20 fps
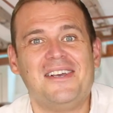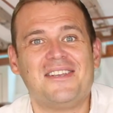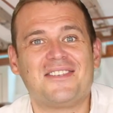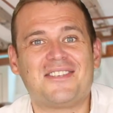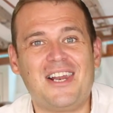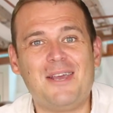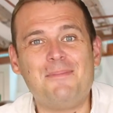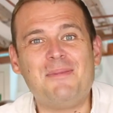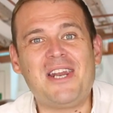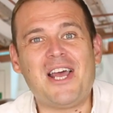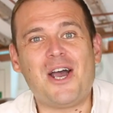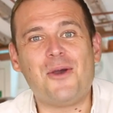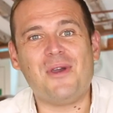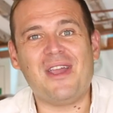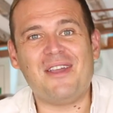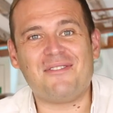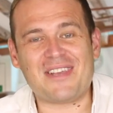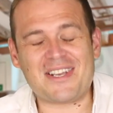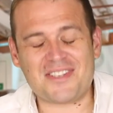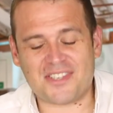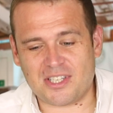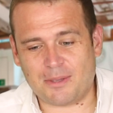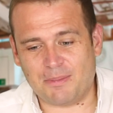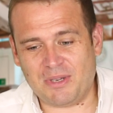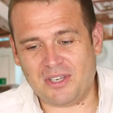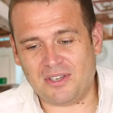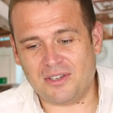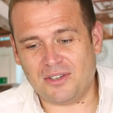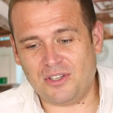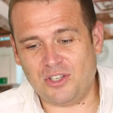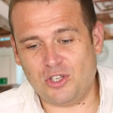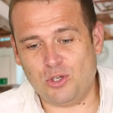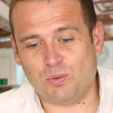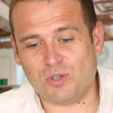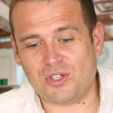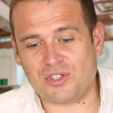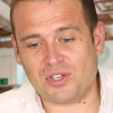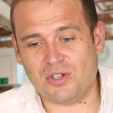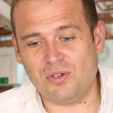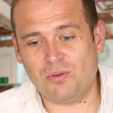So let me know if that's something you
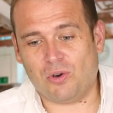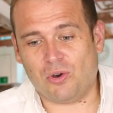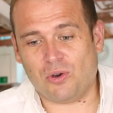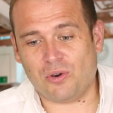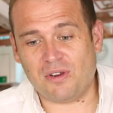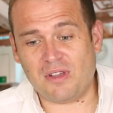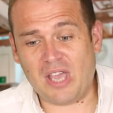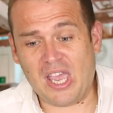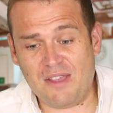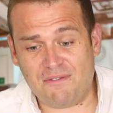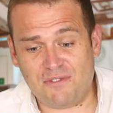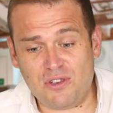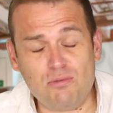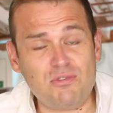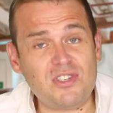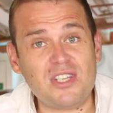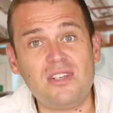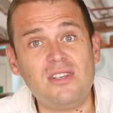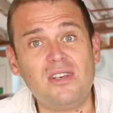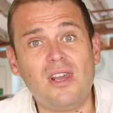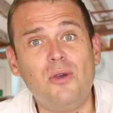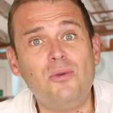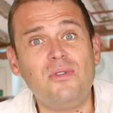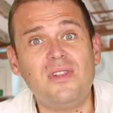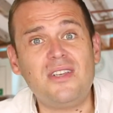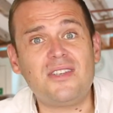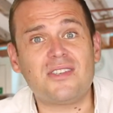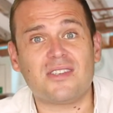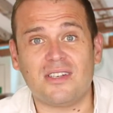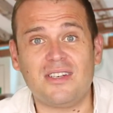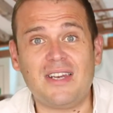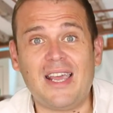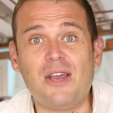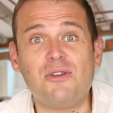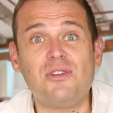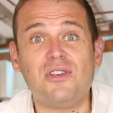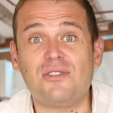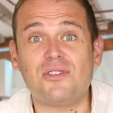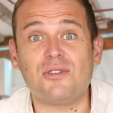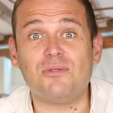would do, or if you didn't know this and now
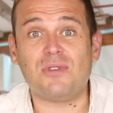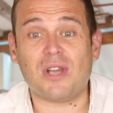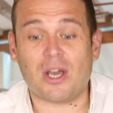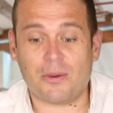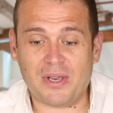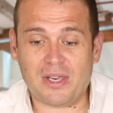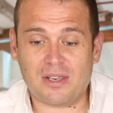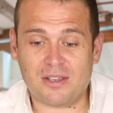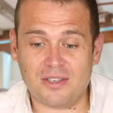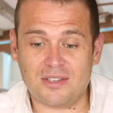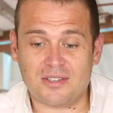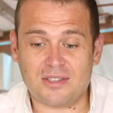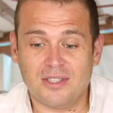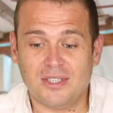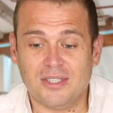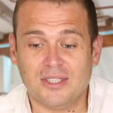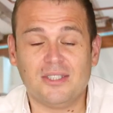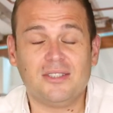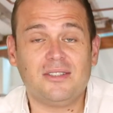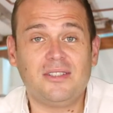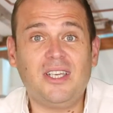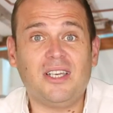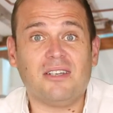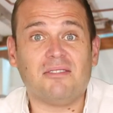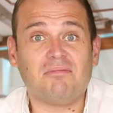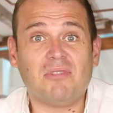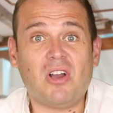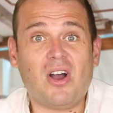you do know it, because yeah,